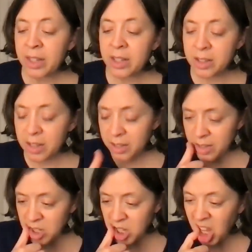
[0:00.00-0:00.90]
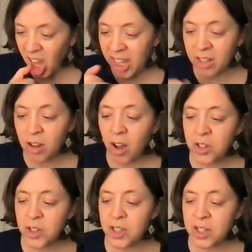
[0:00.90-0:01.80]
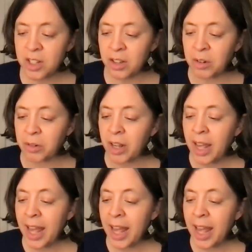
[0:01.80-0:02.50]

consists in consciousness alone,